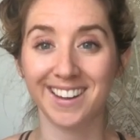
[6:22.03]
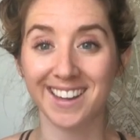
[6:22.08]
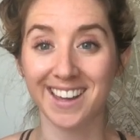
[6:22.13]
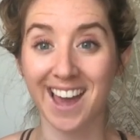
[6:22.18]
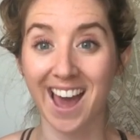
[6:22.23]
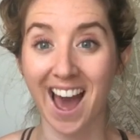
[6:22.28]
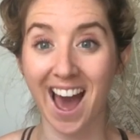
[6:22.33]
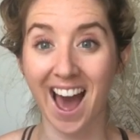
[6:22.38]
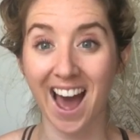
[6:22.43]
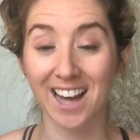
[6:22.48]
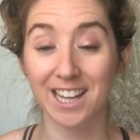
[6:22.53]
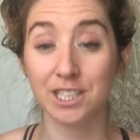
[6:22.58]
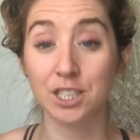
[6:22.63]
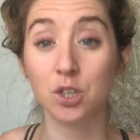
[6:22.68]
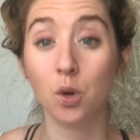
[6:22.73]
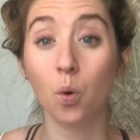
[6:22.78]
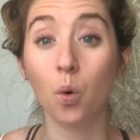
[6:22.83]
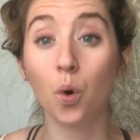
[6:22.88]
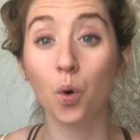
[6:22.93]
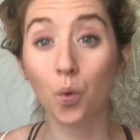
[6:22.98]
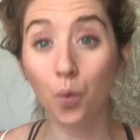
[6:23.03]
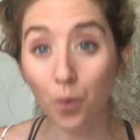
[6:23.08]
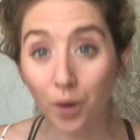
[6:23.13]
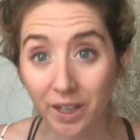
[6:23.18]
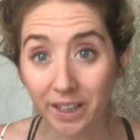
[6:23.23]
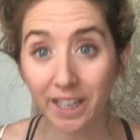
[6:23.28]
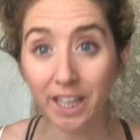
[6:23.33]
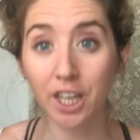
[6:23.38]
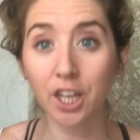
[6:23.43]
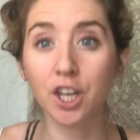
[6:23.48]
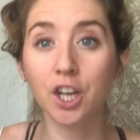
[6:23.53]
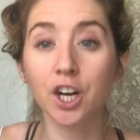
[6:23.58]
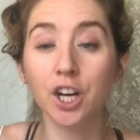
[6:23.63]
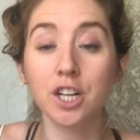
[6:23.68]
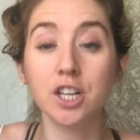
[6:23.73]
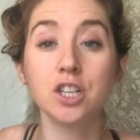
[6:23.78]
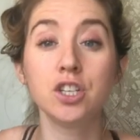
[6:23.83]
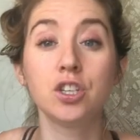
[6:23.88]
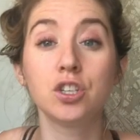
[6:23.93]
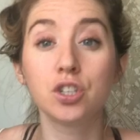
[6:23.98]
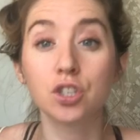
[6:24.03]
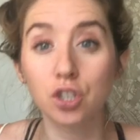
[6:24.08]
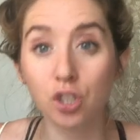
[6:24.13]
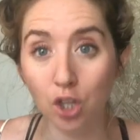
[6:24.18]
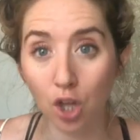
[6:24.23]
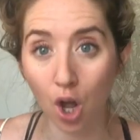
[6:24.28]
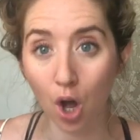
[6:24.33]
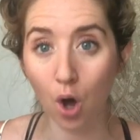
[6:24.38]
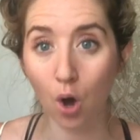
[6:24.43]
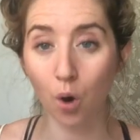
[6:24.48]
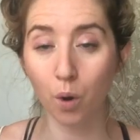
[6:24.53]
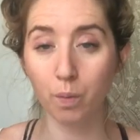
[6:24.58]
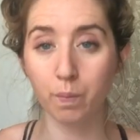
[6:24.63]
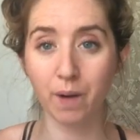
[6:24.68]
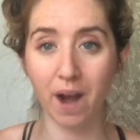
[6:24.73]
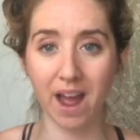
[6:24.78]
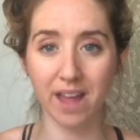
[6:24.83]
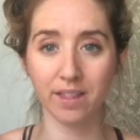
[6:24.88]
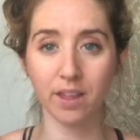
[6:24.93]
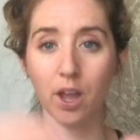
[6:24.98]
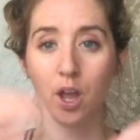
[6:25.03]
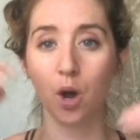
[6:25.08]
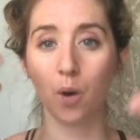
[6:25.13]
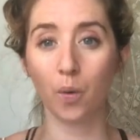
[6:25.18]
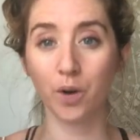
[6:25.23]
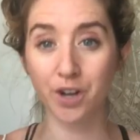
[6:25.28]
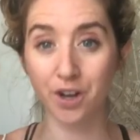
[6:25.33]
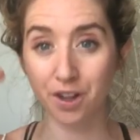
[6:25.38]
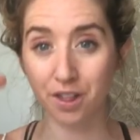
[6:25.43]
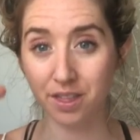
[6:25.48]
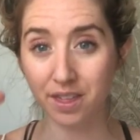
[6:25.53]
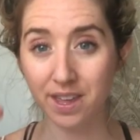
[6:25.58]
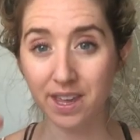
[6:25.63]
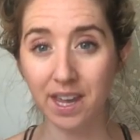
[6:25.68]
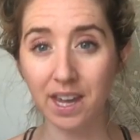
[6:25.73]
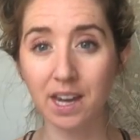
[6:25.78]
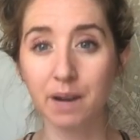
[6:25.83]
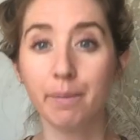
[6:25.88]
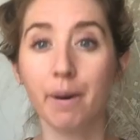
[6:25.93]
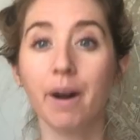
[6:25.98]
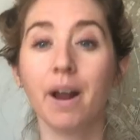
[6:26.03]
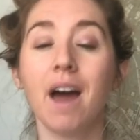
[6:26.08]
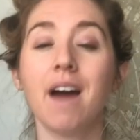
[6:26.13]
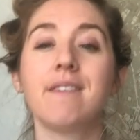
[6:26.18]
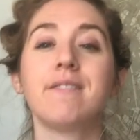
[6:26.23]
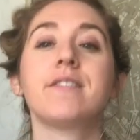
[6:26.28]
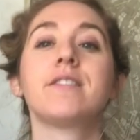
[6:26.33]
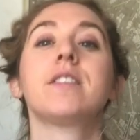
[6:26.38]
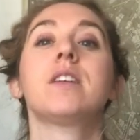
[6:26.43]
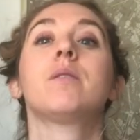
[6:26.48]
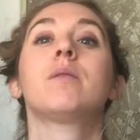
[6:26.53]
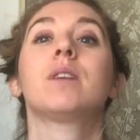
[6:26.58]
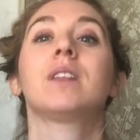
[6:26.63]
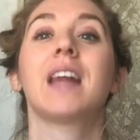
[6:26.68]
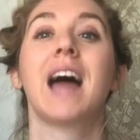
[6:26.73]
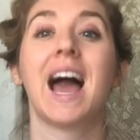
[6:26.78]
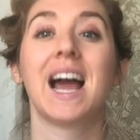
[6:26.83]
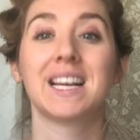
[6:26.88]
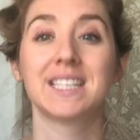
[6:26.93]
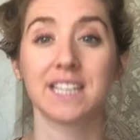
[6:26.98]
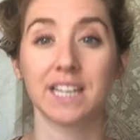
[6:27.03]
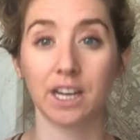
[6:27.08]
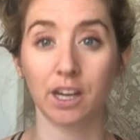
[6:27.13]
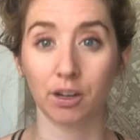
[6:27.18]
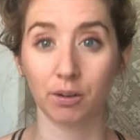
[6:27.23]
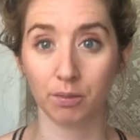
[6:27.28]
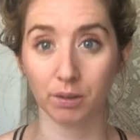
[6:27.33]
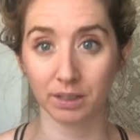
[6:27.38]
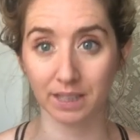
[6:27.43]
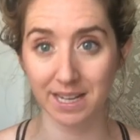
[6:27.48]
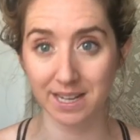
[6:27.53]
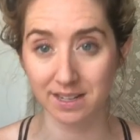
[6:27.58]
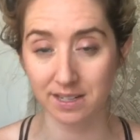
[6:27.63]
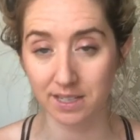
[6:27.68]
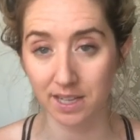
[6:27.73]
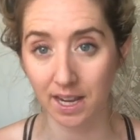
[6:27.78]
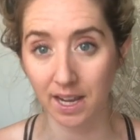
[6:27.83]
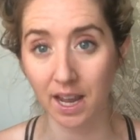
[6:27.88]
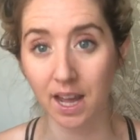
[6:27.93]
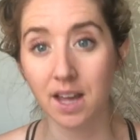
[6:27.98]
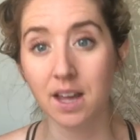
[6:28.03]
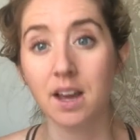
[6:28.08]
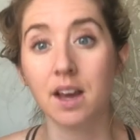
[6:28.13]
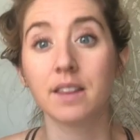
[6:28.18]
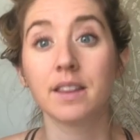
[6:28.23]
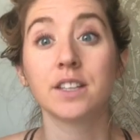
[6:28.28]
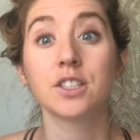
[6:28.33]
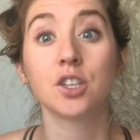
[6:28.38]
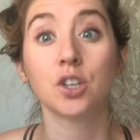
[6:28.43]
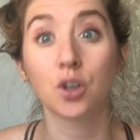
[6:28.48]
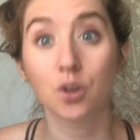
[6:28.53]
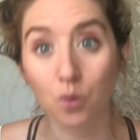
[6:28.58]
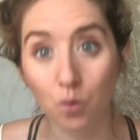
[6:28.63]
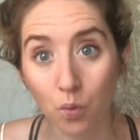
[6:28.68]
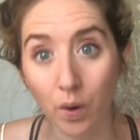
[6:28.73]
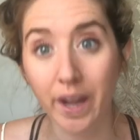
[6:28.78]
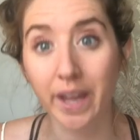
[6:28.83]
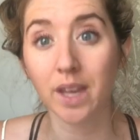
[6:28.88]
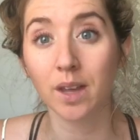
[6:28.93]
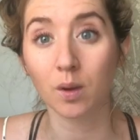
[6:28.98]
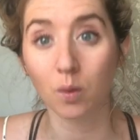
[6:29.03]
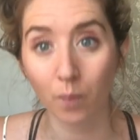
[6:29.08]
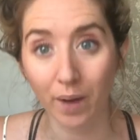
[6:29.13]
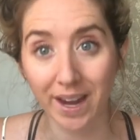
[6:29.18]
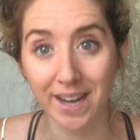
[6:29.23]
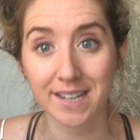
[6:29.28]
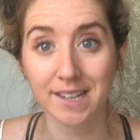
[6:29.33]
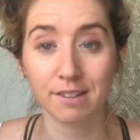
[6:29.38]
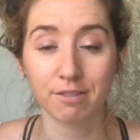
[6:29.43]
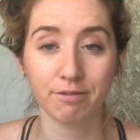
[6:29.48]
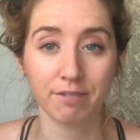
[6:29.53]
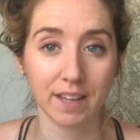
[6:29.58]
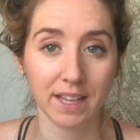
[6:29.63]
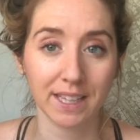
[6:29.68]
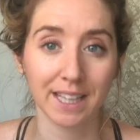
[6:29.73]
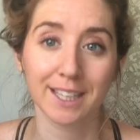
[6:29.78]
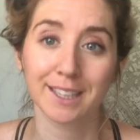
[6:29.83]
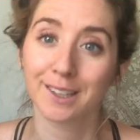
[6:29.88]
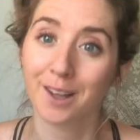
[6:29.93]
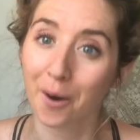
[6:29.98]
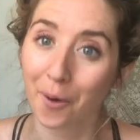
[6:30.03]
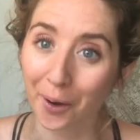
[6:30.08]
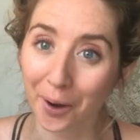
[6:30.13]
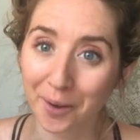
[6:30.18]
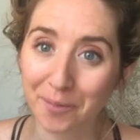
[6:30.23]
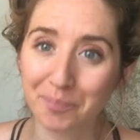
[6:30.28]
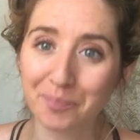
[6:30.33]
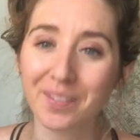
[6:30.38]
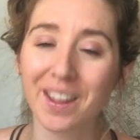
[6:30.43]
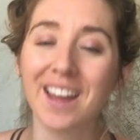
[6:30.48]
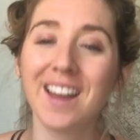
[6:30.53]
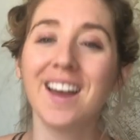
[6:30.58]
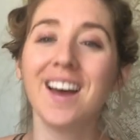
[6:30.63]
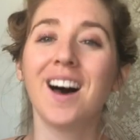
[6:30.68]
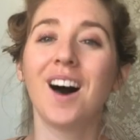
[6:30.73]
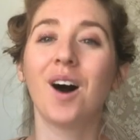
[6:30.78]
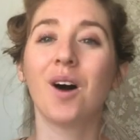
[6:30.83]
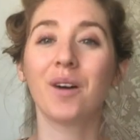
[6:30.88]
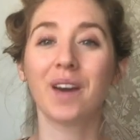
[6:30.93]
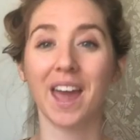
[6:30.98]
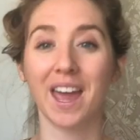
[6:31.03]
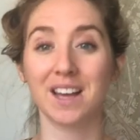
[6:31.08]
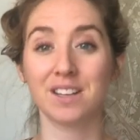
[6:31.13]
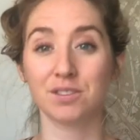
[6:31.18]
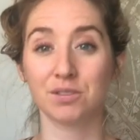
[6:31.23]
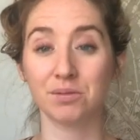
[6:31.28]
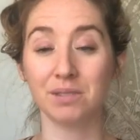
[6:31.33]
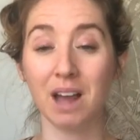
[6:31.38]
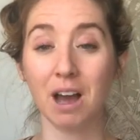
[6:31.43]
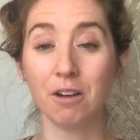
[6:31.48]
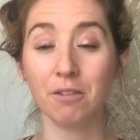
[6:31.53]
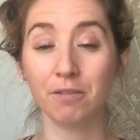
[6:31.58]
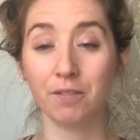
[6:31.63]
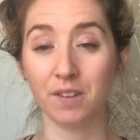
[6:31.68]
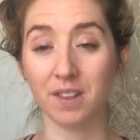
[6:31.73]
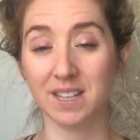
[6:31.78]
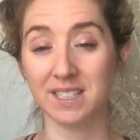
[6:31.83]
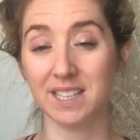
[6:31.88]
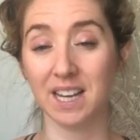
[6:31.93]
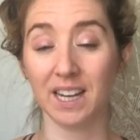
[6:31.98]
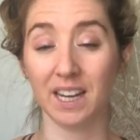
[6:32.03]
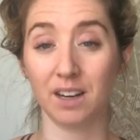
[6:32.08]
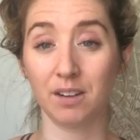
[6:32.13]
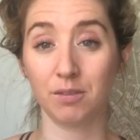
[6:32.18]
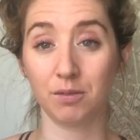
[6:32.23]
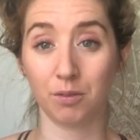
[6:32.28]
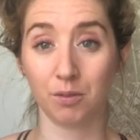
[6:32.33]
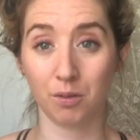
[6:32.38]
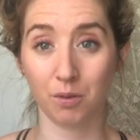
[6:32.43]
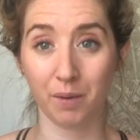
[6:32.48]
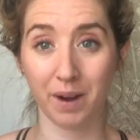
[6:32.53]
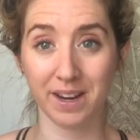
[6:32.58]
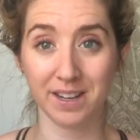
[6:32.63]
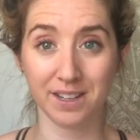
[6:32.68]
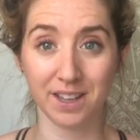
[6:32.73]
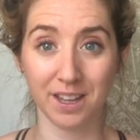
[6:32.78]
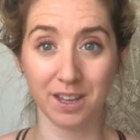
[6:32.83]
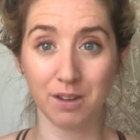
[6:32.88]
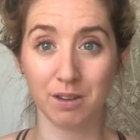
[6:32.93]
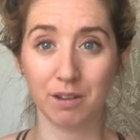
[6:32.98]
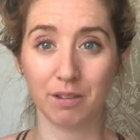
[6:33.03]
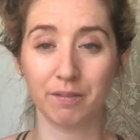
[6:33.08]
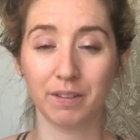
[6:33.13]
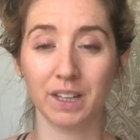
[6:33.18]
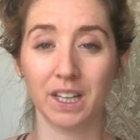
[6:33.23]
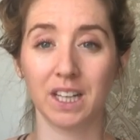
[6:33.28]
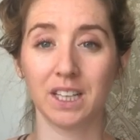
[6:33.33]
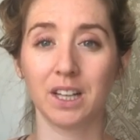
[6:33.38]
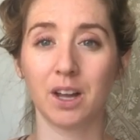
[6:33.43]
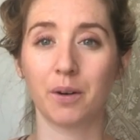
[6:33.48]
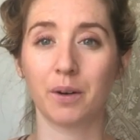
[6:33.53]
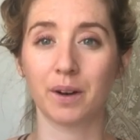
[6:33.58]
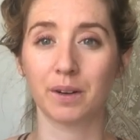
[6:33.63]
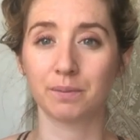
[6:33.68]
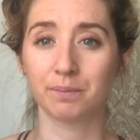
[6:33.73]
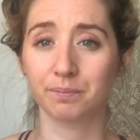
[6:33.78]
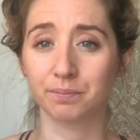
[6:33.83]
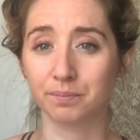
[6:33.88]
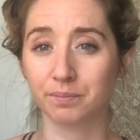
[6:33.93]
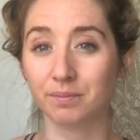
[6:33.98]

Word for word: Yeah, so a really good slow breath where you're thinking about everything relaxing and releasing, that's a great way to feel it lower. Okay, so now for the second way that you can feel it lower,